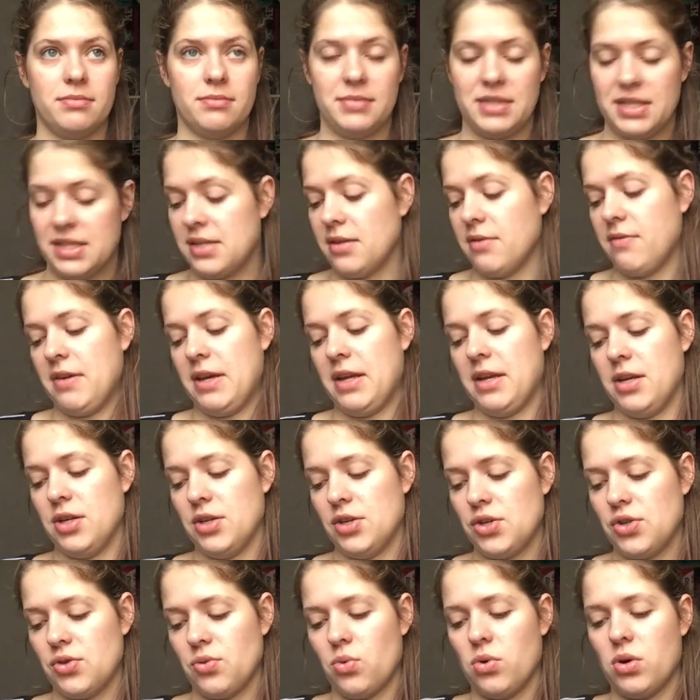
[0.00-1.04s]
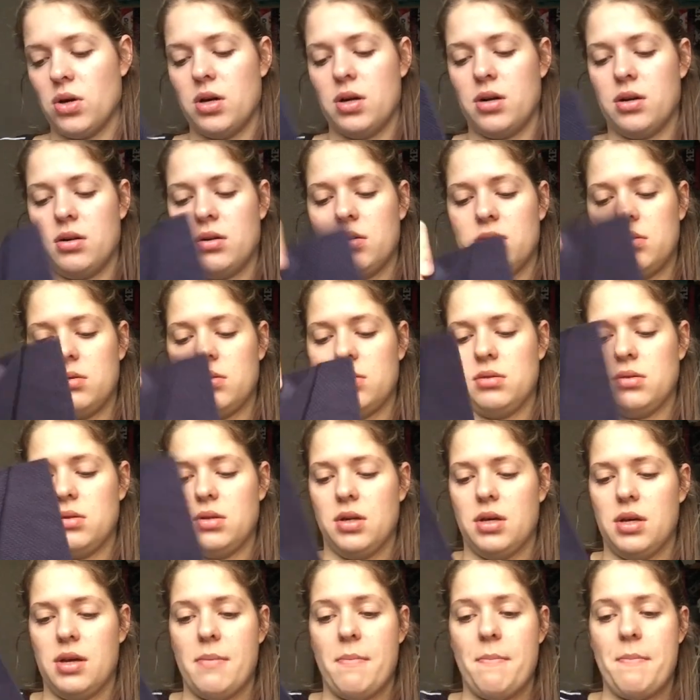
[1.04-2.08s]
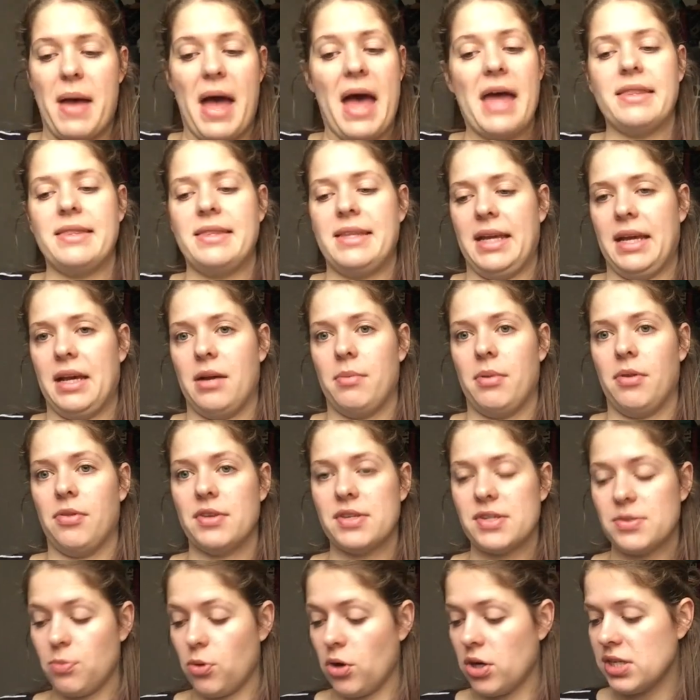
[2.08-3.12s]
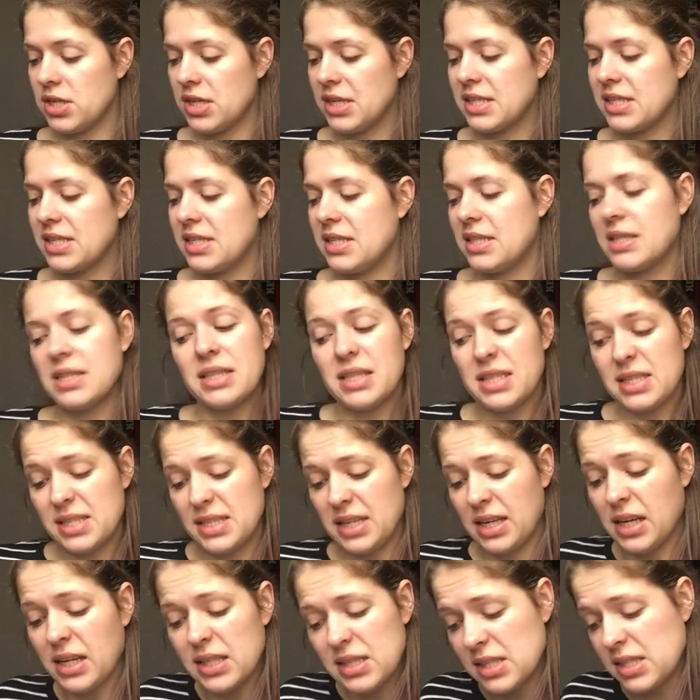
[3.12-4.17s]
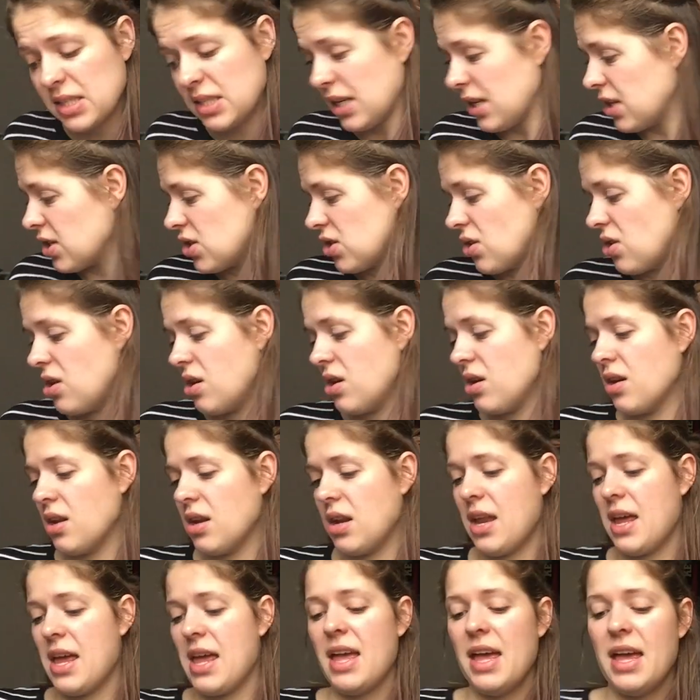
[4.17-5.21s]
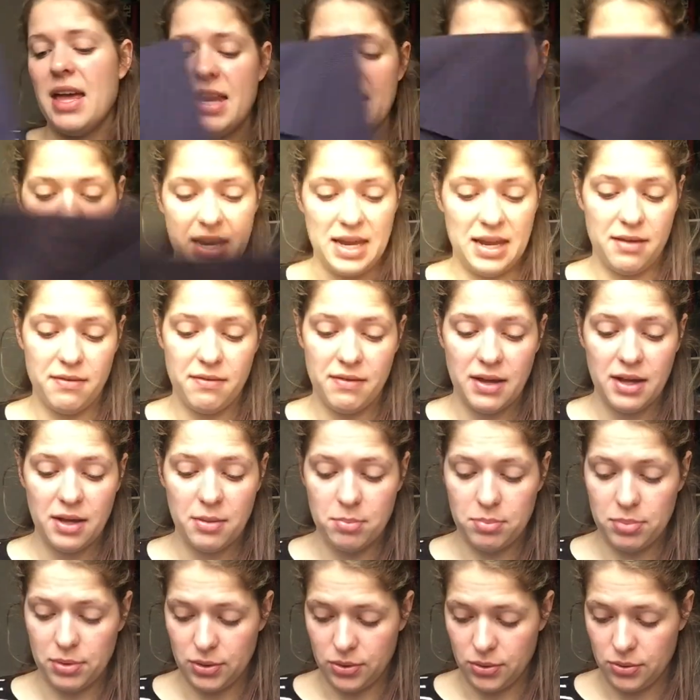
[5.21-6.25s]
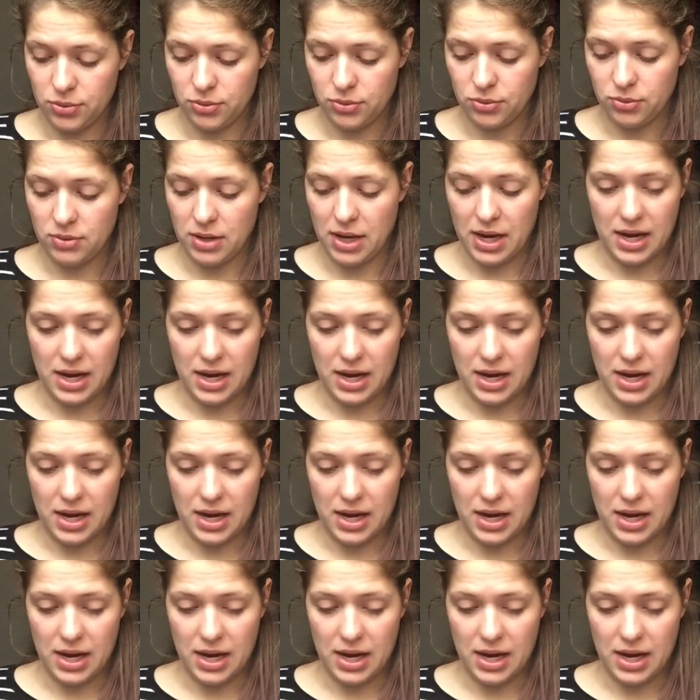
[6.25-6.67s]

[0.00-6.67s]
disadvantage or bad thing about this project is that it's stitched on navy blue